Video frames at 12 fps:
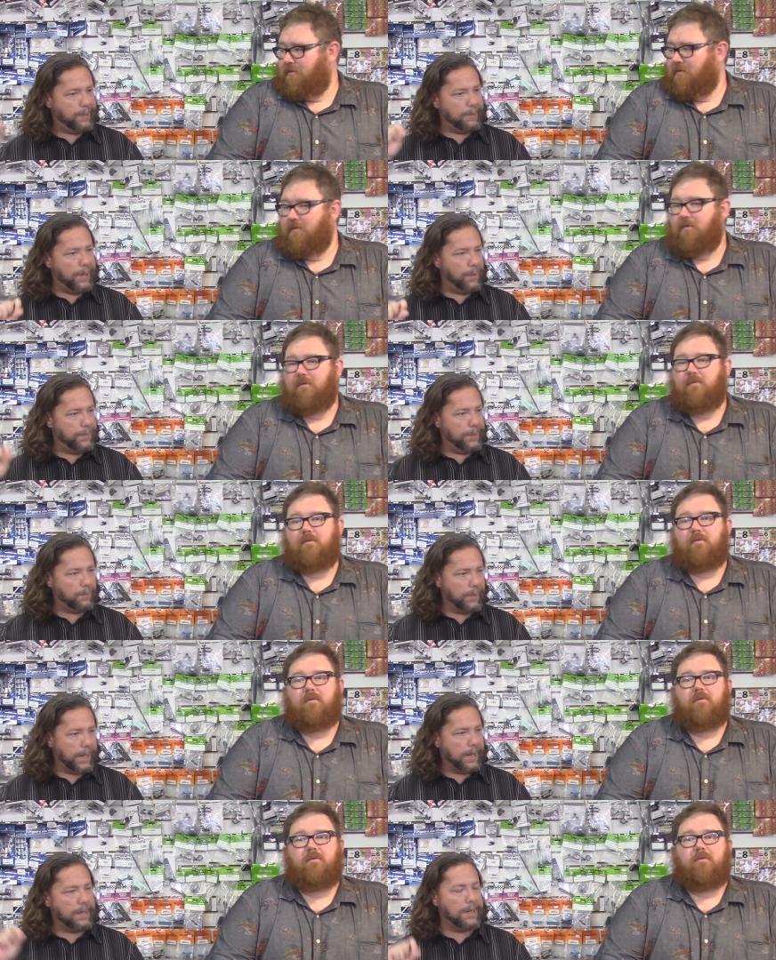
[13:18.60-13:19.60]
Speaker 1: here helping
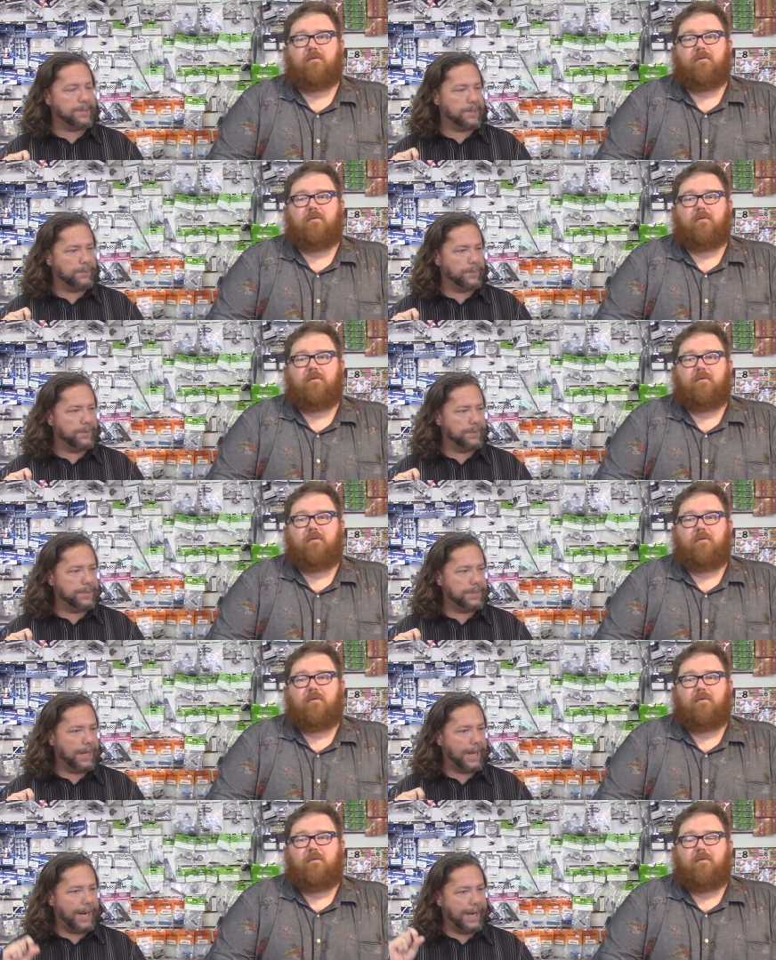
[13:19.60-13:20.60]
ring
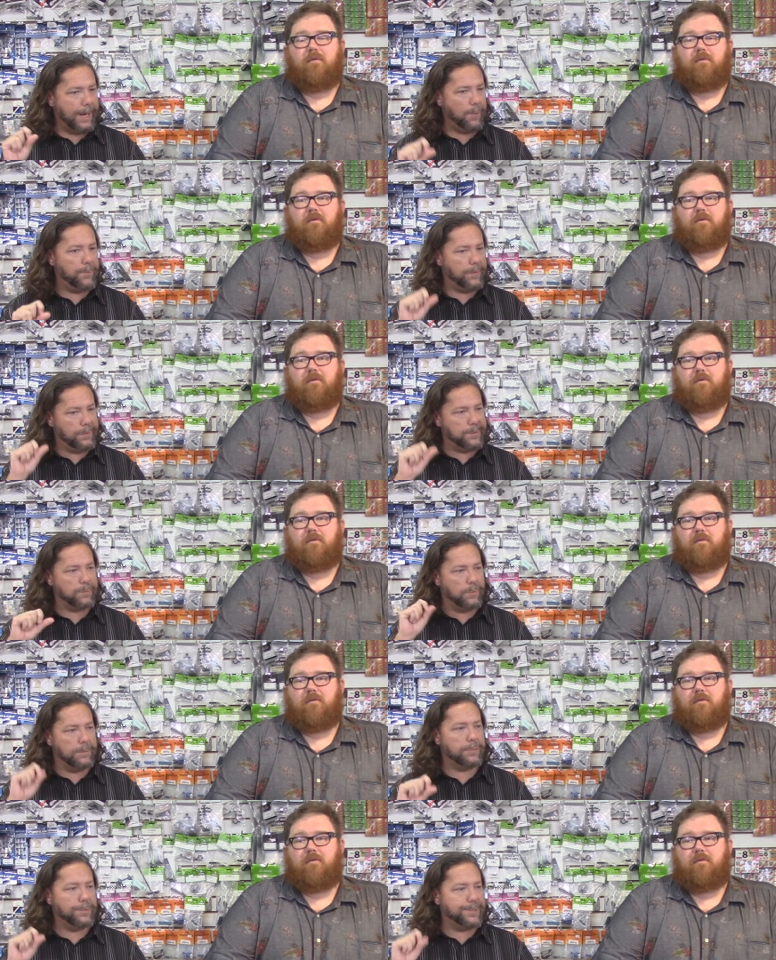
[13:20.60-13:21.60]
customers, I help at least
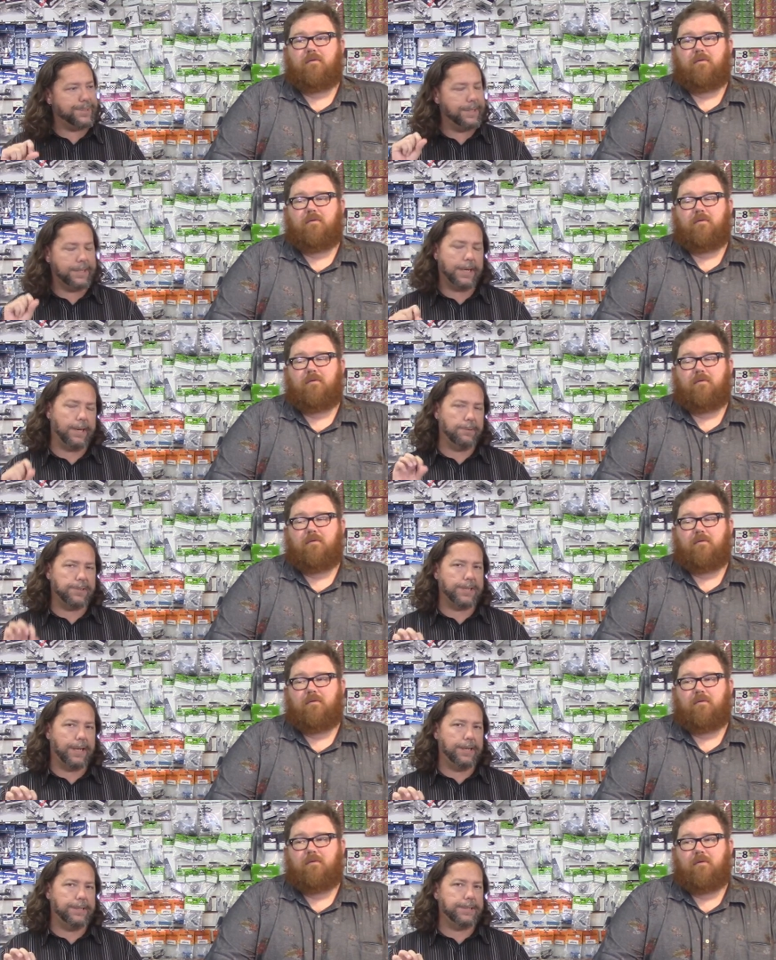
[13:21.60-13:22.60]
one person a day who
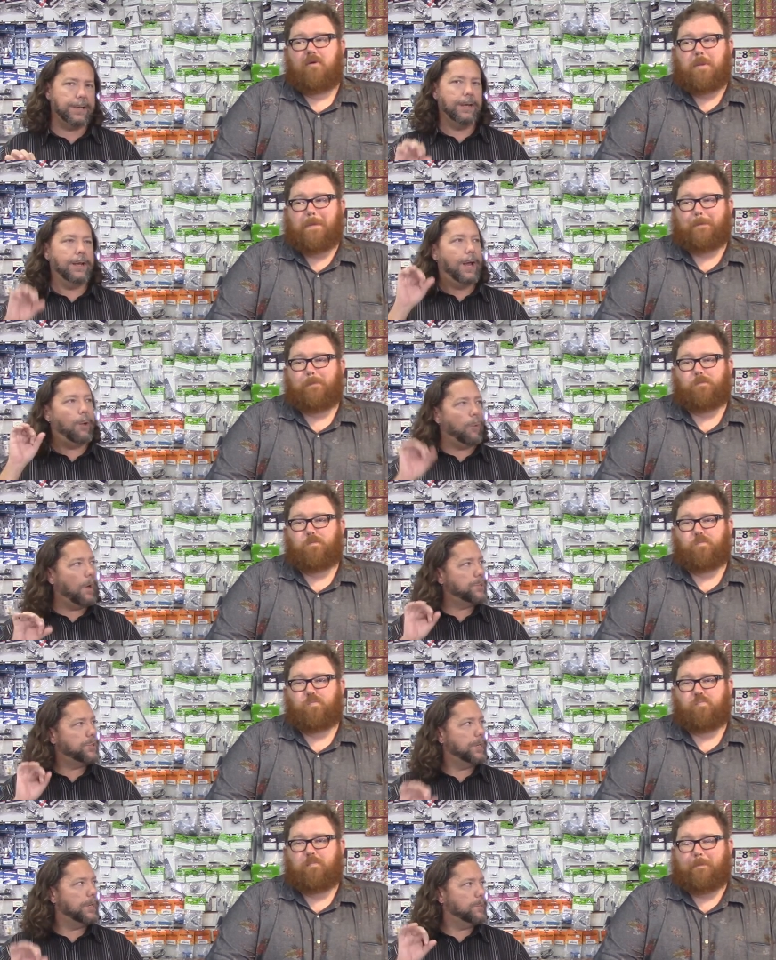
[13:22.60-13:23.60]
says, I
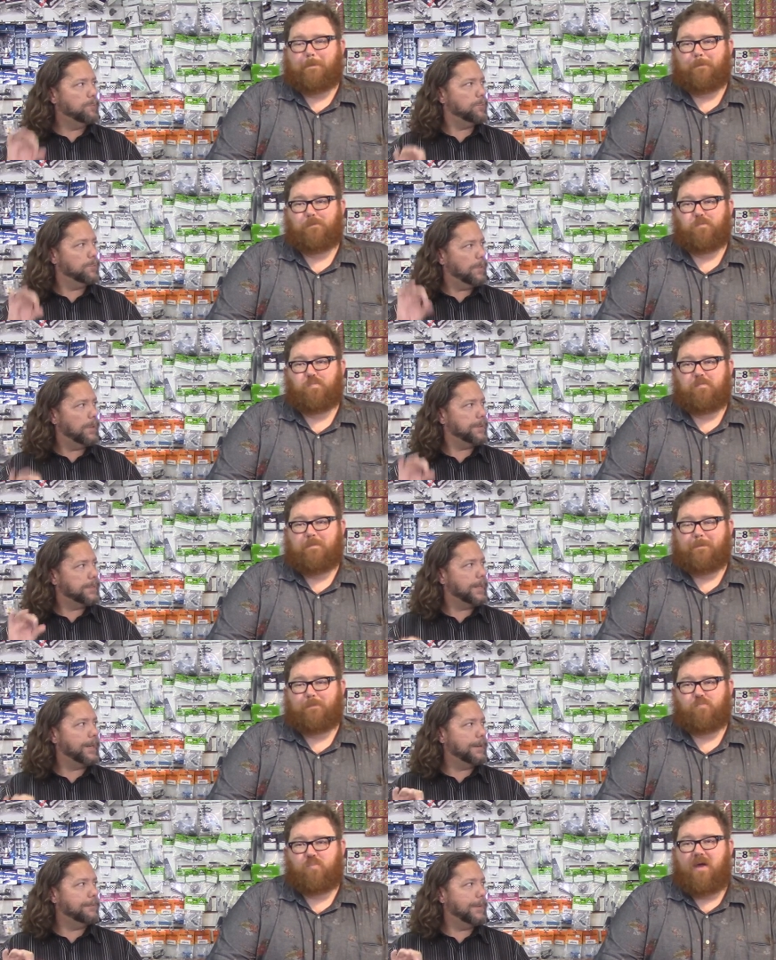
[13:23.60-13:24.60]
watch you on YouTube all the
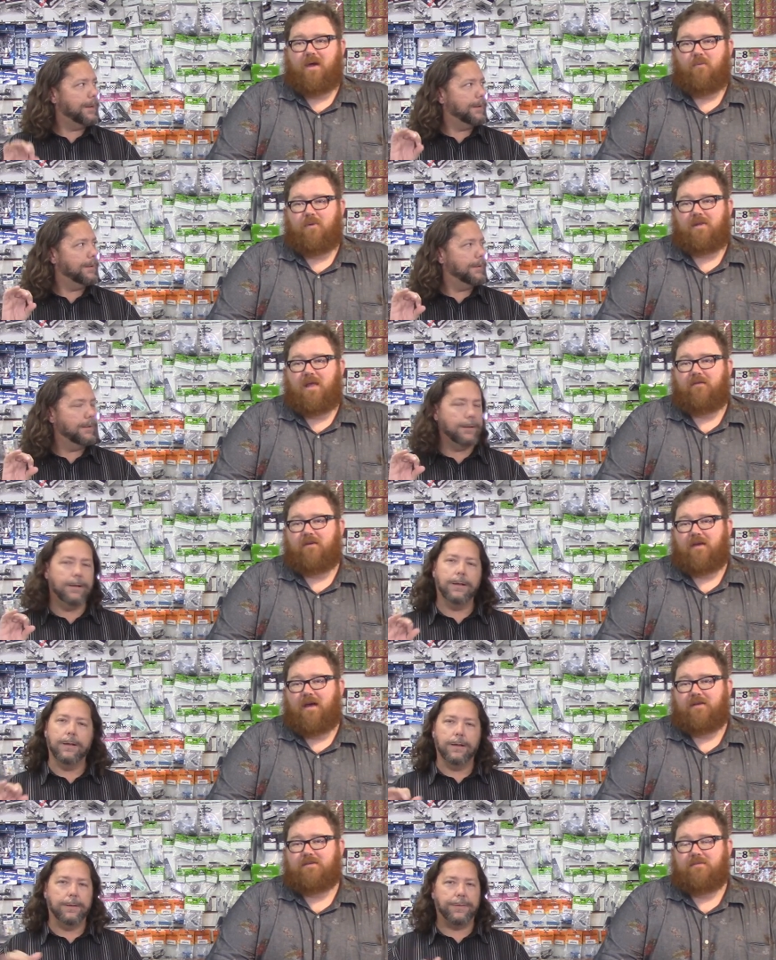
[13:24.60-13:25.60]
time.
Speaker 2: Yeah, we love it,
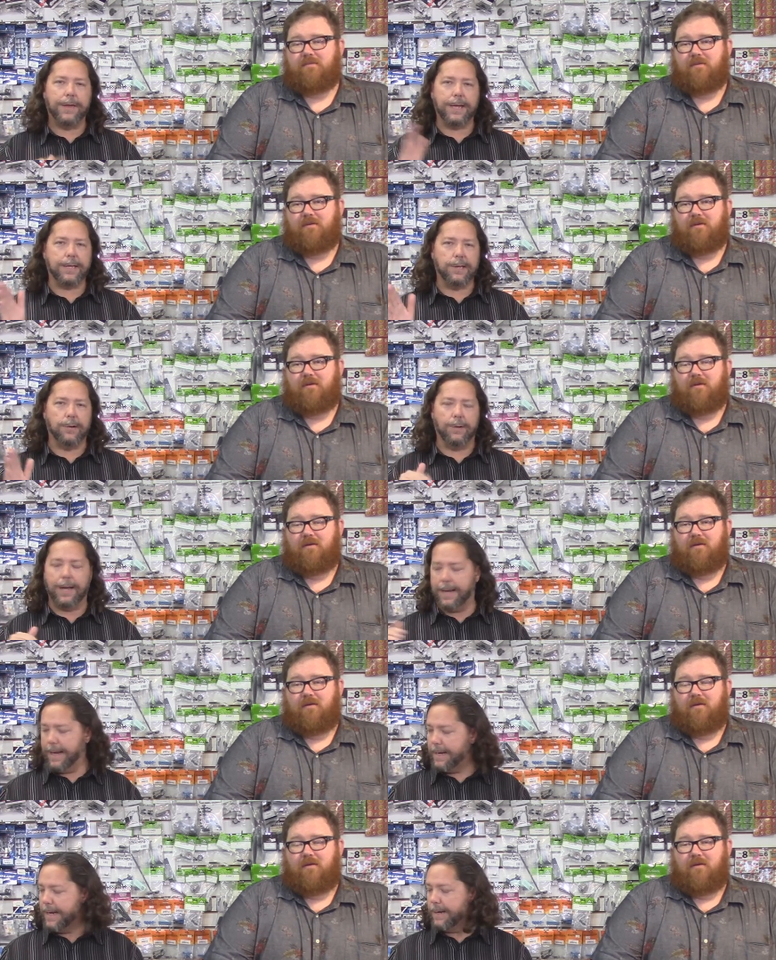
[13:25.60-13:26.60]
guys. Thank you. I, I,
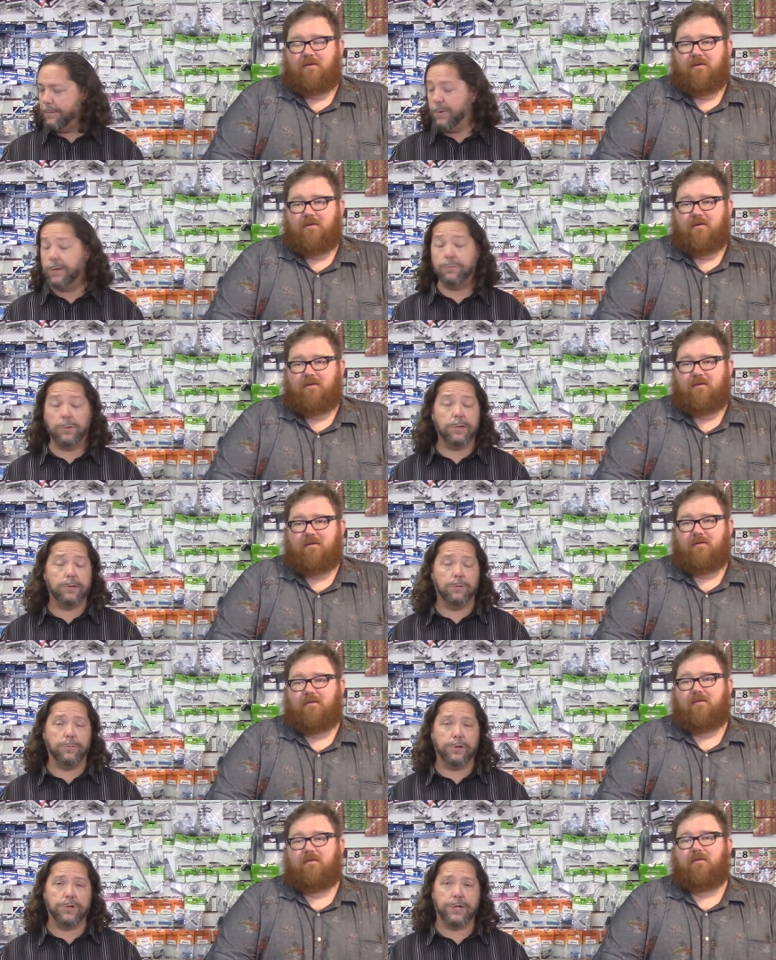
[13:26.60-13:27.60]
Speaker 1: I really, really do
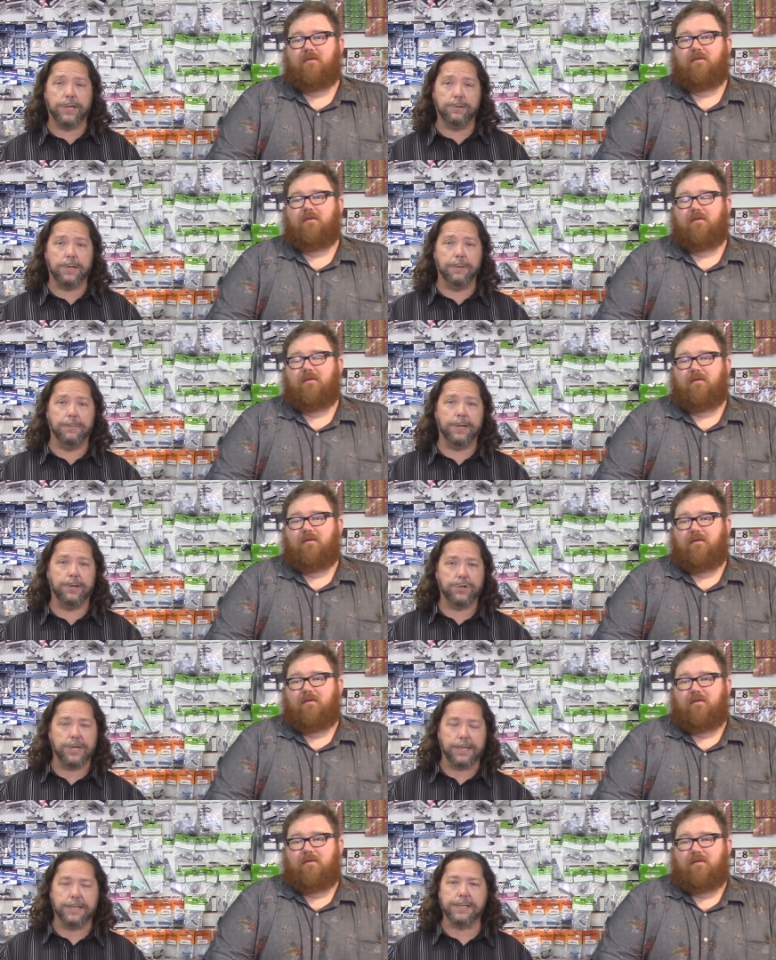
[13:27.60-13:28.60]
appreciate you coming in,
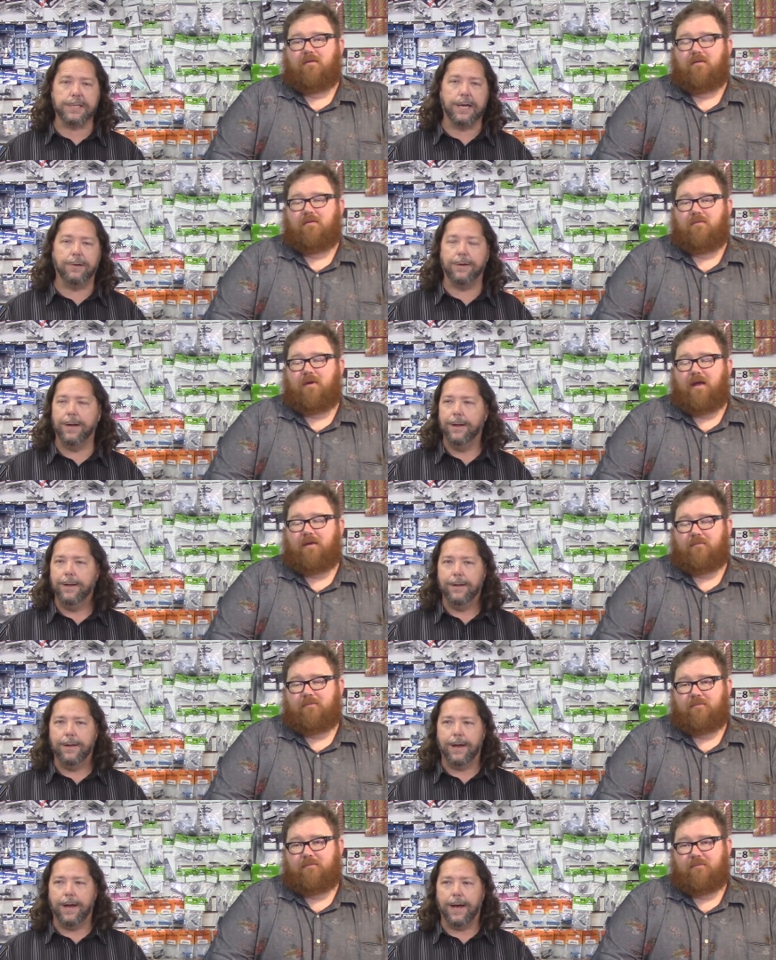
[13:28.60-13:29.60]
checking us out. Right.
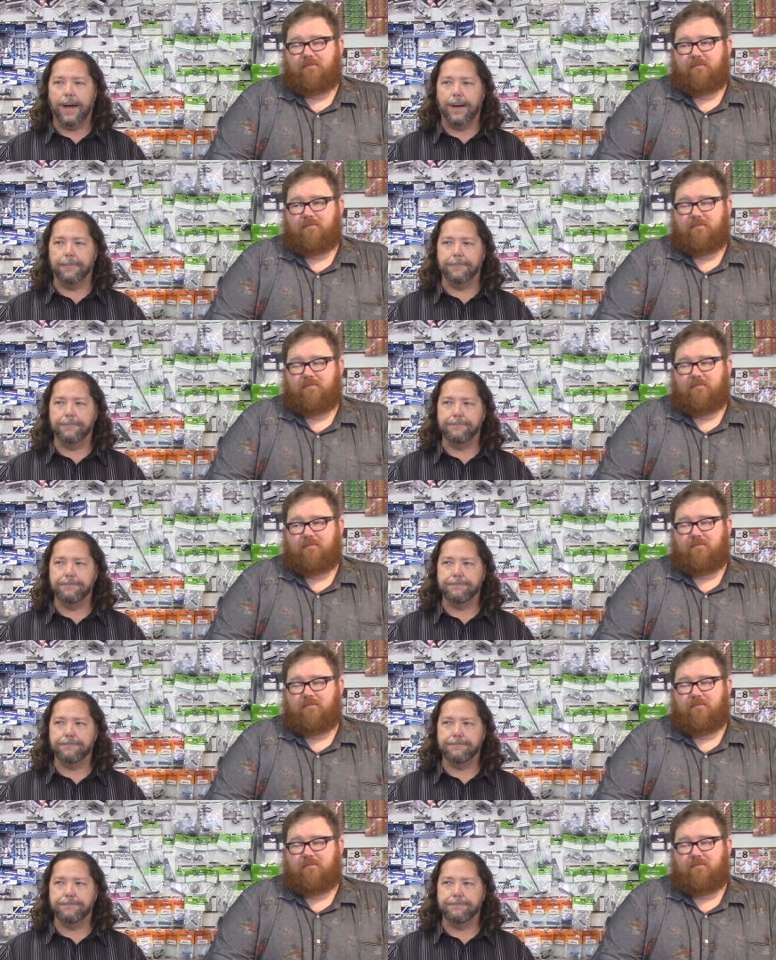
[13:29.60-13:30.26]
Um,